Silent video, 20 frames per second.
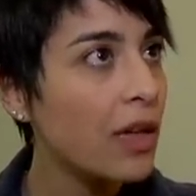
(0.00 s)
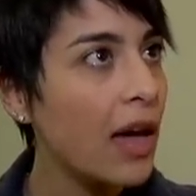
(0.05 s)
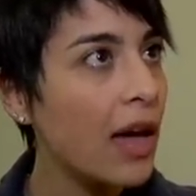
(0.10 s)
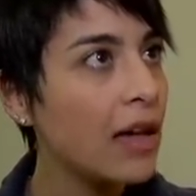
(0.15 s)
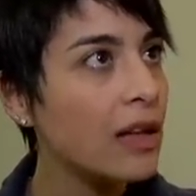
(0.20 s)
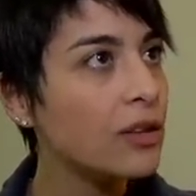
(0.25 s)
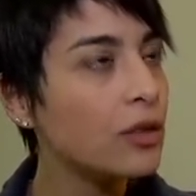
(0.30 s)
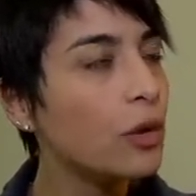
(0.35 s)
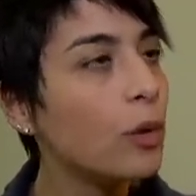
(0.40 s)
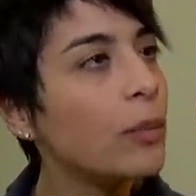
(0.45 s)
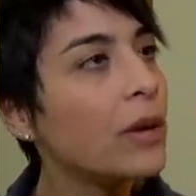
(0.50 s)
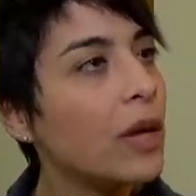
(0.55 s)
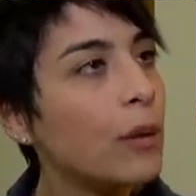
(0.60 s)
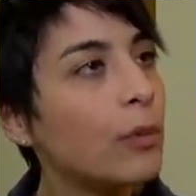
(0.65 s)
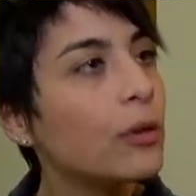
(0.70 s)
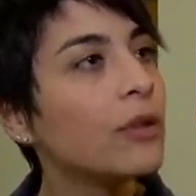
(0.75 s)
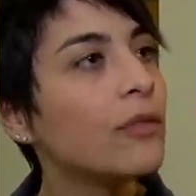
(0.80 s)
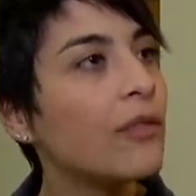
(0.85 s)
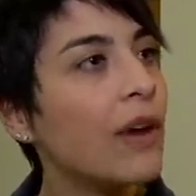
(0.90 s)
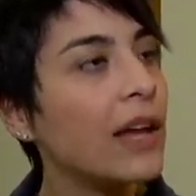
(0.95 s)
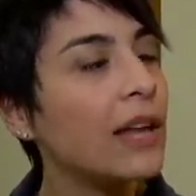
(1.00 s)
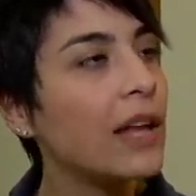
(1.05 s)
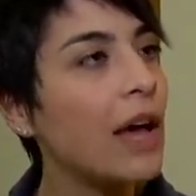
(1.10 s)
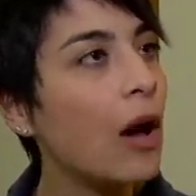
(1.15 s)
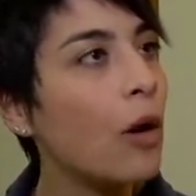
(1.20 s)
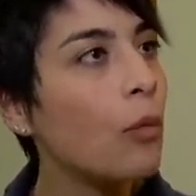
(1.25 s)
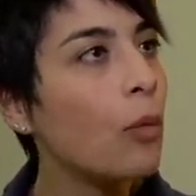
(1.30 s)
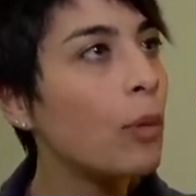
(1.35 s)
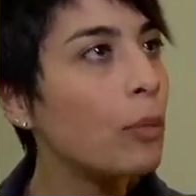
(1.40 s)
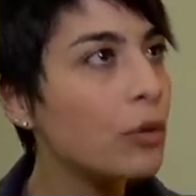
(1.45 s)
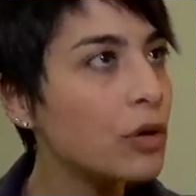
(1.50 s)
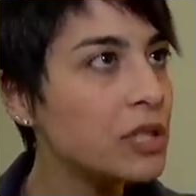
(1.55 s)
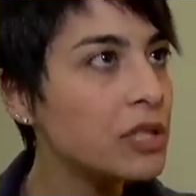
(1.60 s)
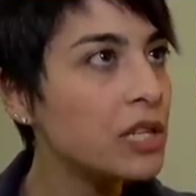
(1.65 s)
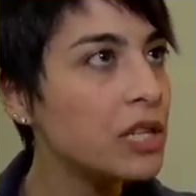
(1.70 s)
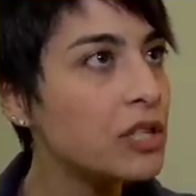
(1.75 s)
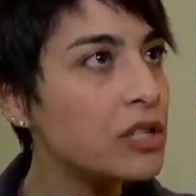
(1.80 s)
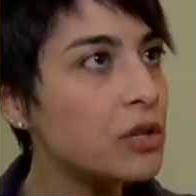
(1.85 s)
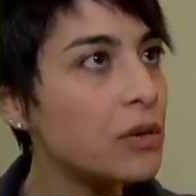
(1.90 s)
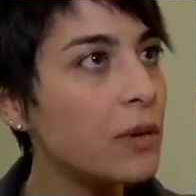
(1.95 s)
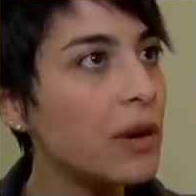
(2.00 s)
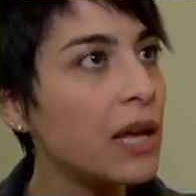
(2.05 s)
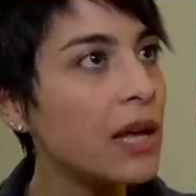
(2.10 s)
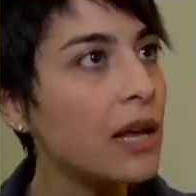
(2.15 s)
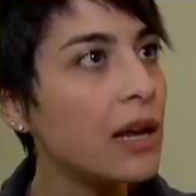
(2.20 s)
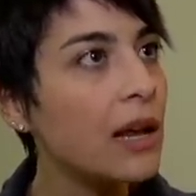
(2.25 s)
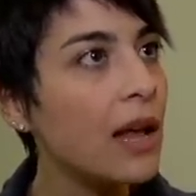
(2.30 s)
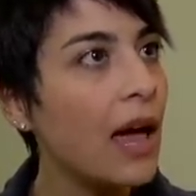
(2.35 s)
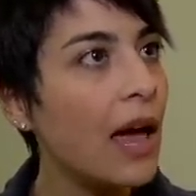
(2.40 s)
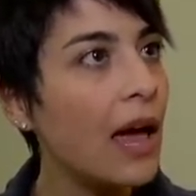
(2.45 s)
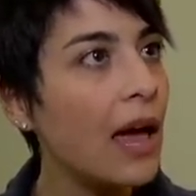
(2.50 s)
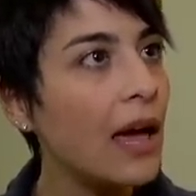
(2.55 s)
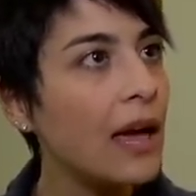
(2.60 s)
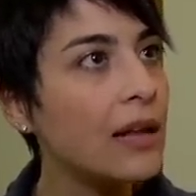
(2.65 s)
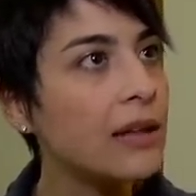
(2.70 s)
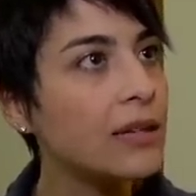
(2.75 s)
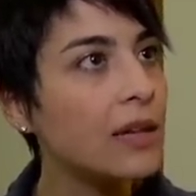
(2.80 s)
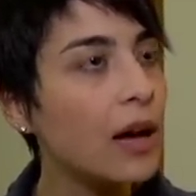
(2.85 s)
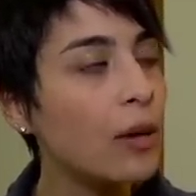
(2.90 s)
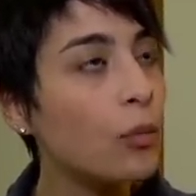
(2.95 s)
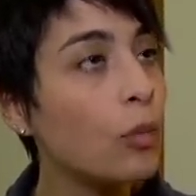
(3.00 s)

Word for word: and you'll be able to find out what precinct you're in and uh,